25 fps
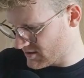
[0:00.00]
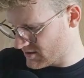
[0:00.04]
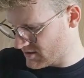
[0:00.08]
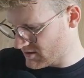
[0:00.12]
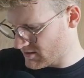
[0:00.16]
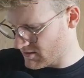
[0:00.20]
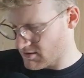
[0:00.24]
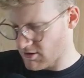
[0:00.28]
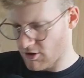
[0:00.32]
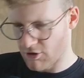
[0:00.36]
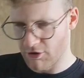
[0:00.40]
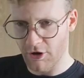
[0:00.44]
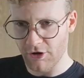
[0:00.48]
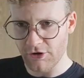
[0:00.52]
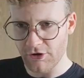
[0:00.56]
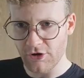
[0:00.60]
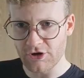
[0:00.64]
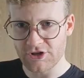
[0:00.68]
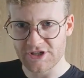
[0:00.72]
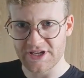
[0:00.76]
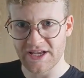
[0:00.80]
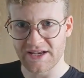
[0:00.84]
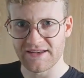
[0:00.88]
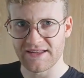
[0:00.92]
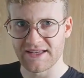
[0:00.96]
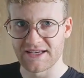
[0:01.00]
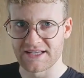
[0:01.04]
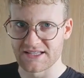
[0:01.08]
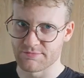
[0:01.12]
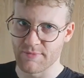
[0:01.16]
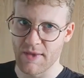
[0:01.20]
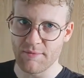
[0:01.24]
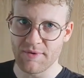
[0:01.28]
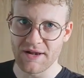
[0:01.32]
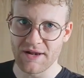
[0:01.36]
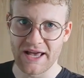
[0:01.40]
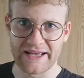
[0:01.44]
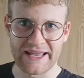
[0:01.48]
No, no, not 10 years,
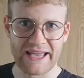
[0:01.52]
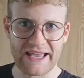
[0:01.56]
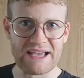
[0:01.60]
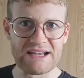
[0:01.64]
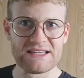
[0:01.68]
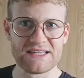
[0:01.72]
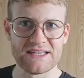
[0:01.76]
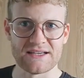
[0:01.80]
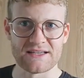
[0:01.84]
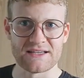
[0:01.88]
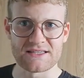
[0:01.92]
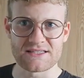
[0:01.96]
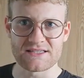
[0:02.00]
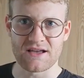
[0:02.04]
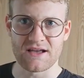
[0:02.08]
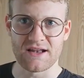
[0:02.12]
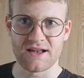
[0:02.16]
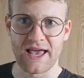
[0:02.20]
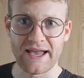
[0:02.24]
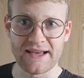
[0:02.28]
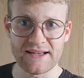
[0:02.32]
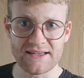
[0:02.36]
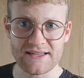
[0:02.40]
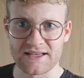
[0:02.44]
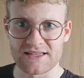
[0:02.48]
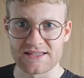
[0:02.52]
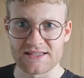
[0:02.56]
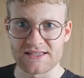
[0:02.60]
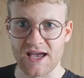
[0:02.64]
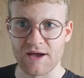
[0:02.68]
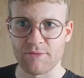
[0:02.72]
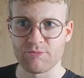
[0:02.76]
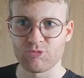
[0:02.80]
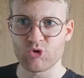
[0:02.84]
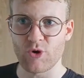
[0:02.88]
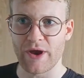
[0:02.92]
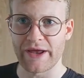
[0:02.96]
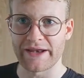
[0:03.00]
maybe like 8 years. At 8 years I'm
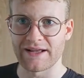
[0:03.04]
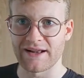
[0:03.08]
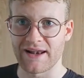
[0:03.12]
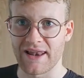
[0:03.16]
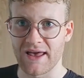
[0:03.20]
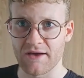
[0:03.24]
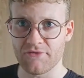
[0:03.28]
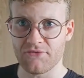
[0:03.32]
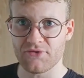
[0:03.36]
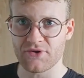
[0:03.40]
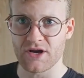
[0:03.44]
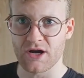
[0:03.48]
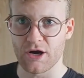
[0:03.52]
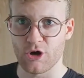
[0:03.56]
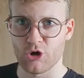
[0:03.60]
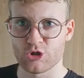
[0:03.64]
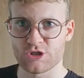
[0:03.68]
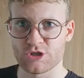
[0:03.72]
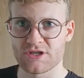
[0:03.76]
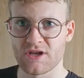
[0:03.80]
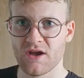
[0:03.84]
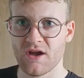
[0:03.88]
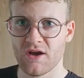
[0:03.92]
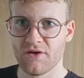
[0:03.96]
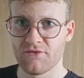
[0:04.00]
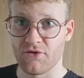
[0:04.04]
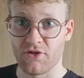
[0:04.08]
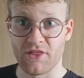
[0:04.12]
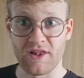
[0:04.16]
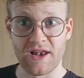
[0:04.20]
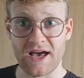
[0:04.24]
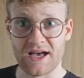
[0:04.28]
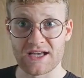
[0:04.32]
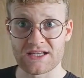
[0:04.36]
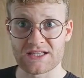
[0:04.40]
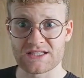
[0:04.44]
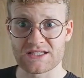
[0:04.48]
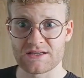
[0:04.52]
trading live accounts. For the
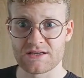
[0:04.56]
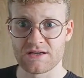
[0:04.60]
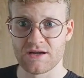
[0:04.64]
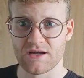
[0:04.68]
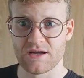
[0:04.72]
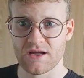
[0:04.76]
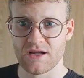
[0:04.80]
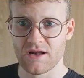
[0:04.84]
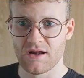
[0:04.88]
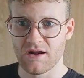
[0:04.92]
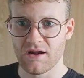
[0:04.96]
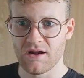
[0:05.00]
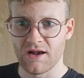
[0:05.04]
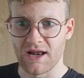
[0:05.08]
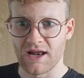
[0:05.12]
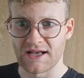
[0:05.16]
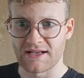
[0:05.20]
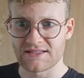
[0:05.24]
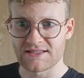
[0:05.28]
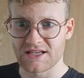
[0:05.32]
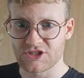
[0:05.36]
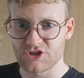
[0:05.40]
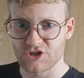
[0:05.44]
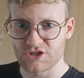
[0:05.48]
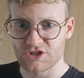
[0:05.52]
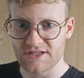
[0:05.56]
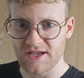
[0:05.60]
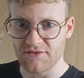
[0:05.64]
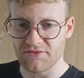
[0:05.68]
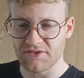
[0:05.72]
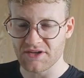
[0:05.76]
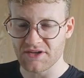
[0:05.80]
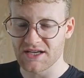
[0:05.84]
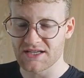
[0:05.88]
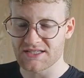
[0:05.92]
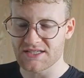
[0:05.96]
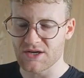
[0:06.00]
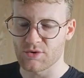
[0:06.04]
last like 6 or 7
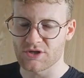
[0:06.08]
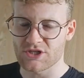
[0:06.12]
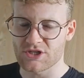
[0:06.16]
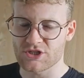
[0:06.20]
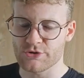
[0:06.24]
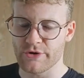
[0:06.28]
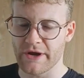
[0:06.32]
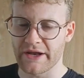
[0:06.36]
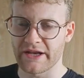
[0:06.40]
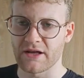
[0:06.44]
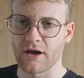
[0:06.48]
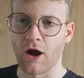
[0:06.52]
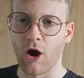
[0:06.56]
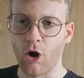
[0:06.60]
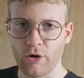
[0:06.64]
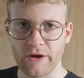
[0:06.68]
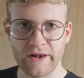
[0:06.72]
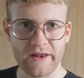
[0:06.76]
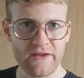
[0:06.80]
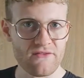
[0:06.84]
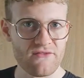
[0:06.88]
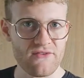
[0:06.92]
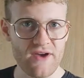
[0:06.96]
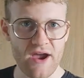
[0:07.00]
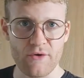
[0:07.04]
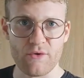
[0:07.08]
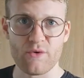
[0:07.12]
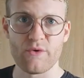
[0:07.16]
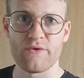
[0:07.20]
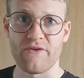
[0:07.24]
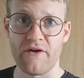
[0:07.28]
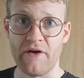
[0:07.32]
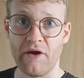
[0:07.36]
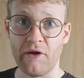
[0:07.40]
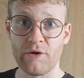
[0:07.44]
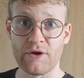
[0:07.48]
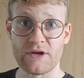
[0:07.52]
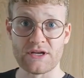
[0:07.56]
years I was trading only very
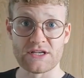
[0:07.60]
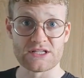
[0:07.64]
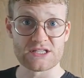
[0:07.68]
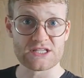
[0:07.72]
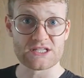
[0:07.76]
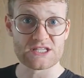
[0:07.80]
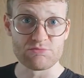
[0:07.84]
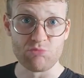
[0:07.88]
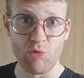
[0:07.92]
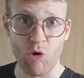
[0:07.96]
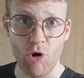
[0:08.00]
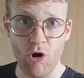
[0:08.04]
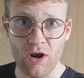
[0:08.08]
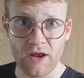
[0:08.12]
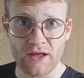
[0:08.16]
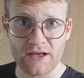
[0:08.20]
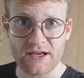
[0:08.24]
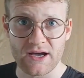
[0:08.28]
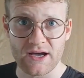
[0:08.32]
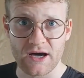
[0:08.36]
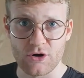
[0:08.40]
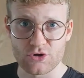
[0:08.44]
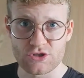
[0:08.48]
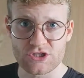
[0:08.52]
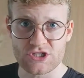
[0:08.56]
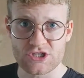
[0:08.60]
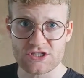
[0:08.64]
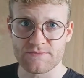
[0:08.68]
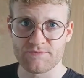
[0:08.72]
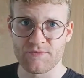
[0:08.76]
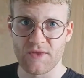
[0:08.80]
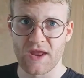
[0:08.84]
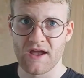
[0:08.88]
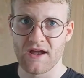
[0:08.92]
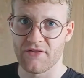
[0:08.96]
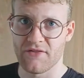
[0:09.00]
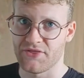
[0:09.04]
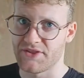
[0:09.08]
very small accounts.
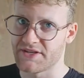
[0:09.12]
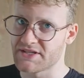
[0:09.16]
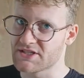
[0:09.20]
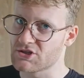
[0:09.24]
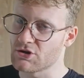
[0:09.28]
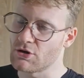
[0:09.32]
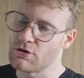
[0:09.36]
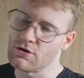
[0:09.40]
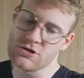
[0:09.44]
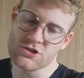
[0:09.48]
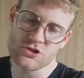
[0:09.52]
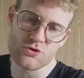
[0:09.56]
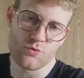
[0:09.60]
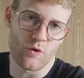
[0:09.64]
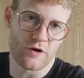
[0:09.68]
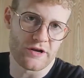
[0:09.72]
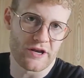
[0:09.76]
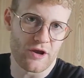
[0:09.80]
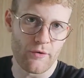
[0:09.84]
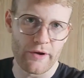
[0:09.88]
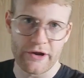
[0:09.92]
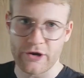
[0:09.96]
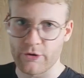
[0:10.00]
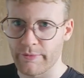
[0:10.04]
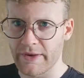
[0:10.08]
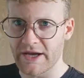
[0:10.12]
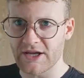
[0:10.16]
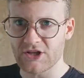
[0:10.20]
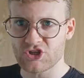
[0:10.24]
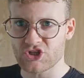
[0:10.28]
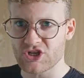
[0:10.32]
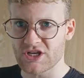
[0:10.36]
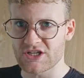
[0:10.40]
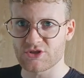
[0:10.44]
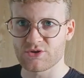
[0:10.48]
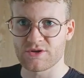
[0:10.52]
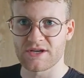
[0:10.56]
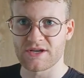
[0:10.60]
And this is also what I recommend
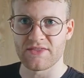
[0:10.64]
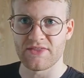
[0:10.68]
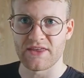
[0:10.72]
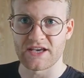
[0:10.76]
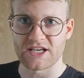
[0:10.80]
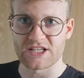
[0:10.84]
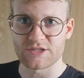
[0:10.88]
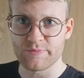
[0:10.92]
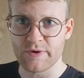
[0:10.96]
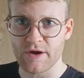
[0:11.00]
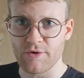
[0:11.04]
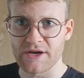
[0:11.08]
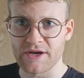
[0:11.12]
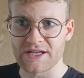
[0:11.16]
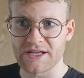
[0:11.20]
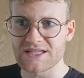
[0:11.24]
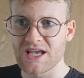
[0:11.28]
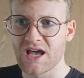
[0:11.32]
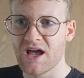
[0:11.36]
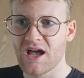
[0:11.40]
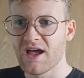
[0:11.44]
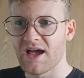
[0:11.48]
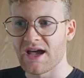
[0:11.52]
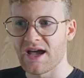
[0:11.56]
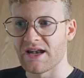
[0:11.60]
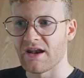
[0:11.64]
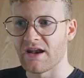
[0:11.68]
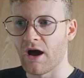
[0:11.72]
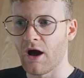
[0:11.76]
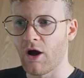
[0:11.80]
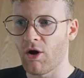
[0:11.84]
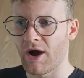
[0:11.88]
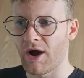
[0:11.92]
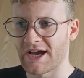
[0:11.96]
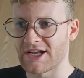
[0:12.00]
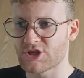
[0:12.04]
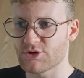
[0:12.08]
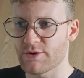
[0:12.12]
just to get the experience. And now
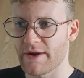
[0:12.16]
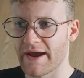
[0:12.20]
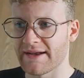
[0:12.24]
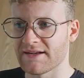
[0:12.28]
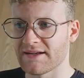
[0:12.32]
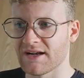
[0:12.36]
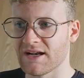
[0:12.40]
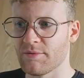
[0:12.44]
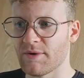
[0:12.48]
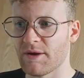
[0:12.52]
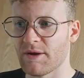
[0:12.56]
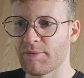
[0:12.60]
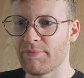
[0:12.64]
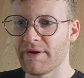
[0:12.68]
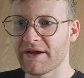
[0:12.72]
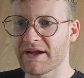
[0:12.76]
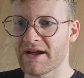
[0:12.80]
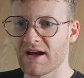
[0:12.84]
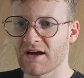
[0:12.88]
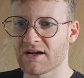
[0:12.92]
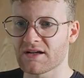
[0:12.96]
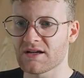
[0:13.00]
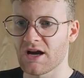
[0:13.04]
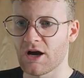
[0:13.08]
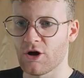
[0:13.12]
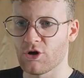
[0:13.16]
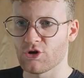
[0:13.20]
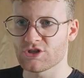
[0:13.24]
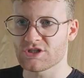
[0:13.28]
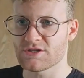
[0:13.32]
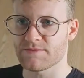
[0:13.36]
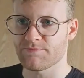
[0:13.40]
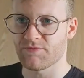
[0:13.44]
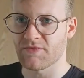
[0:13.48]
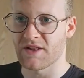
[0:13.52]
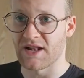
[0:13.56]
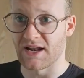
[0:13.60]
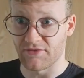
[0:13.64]
I trade a little bit bigger accounts
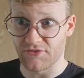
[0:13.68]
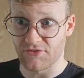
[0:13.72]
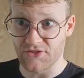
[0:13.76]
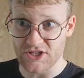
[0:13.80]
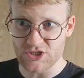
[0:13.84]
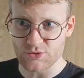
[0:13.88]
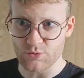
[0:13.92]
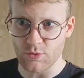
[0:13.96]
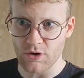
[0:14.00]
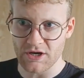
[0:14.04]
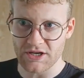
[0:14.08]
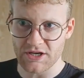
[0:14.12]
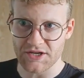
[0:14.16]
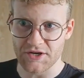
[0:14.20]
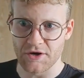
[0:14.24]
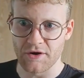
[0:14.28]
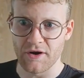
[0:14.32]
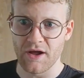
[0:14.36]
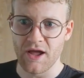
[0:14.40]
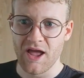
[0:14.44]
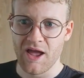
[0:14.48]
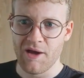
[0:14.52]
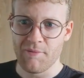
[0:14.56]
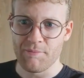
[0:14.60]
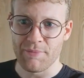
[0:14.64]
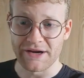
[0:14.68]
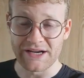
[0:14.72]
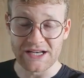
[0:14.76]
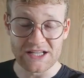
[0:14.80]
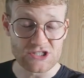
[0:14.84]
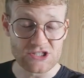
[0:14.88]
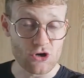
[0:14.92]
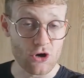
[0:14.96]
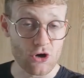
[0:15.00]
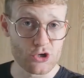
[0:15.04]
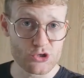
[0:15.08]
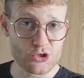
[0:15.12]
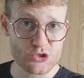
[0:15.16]
like this one here, but it's
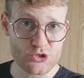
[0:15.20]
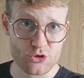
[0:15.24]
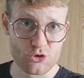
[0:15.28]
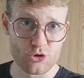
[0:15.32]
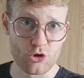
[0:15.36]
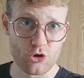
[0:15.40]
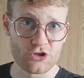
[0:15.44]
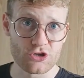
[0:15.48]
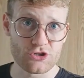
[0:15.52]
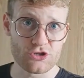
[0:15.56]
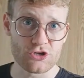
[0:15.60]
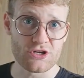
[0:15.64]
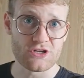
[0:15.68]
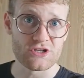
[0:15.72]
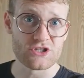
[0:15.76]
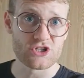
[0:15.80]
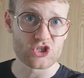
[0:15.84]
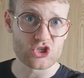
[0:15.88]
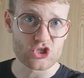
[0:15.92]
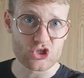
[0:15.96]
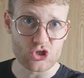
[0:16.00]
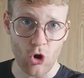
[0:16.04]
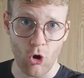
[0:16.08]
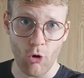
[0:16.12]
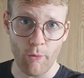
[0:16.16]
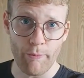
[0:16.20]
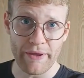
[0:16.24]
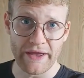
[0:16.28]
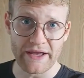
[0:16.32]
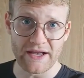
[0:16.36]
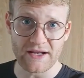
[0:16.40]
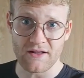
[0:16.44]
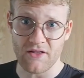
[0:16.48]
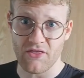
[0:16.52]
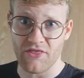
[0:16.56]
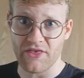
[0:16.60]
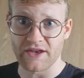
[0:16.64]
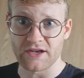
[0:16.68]
also not so
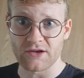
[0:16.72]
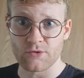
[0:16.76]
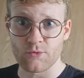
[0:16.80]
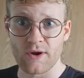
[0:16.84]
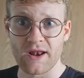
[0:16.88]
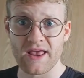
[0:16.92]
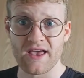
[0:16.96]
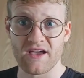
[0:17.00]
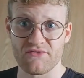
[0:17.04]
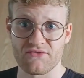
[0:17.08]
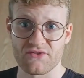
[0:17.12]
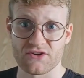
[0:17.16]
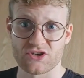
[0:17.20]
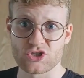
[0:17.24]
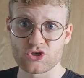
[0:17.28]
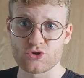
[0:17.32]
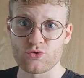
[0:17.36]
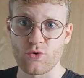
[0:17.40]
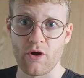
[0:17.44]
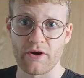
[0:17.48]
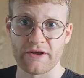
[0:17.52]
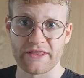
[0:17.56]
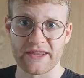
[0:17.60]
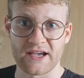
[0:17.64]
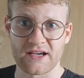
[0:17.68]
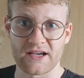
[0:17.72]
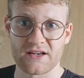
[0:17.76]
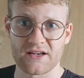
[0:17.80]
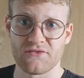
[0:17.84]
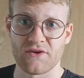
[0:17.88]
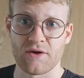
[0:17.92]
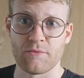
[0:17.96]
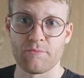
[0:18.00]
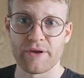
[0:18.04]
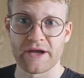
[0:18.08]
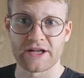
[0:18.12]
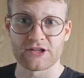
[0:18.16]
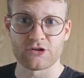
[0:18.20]
big that it will have a strong negative
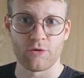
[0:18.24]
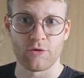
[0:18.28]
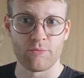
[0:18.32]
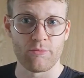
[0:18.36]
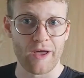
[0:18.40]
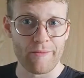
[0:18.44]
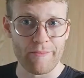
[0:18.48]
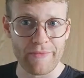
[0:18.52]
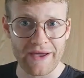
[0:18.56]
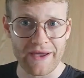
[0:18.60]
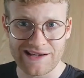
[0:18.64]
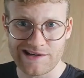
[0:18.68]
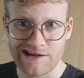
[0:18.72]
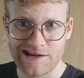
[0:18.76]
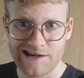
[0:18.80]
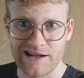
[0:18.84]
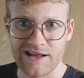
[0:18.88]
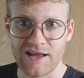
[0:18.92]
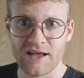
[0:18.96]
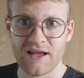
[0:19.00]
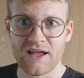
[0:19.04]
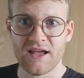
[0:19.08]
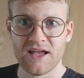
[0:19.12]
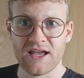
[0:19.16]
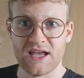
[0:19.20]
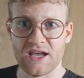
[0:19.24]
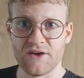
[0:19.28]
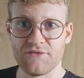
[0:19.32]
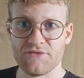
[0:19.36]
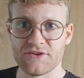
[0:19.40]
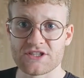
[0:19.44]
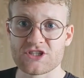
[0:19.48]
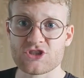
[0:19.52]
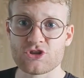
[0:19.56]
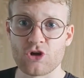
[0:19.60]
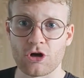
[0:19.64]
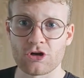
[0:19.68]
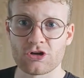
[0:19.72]
impact on my mental if it's
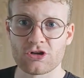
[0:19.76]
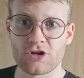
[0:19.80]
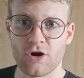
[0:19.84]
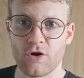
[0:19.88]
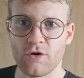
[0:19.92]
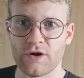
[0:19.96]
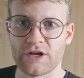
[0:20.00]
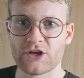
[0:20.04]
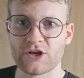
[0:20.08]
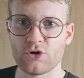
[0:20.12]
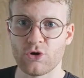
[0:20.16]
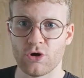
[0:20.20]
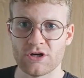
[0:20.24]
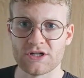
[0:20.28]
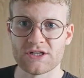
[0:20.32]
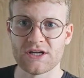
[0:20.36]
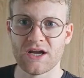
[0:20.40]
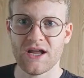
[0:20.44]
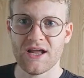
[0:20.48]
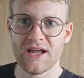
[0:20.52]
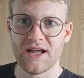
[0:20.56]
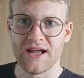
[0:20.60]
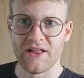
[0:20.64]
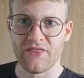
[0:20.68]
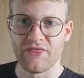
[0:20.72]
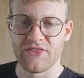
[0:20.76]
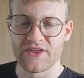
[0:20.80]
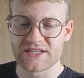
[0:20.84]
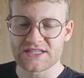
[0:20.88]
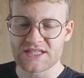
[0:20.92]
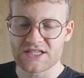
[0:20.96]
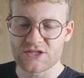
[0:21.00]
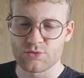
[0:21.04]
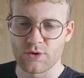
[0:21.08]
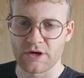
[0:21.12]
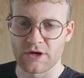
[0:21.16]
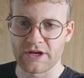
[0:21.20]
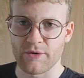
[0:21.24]
not going good. And this is
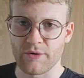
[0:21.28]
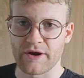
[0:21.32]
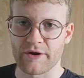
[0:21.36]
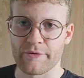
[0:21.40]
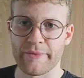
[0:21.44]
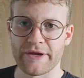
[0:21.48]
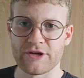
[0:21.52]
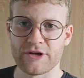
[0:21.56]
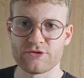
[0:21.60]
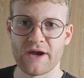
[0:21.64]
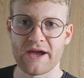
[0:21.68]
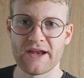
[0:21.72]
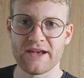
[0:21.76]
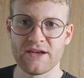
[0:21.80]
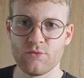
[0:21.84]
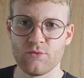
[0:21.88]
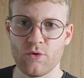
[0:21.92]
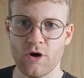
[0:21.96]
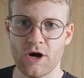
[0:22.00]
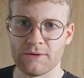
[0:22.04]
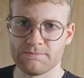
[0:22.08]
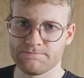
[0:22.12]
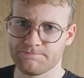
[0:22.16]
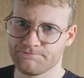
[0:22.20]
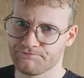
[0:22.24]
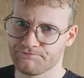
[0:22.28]
what I recommend to anyone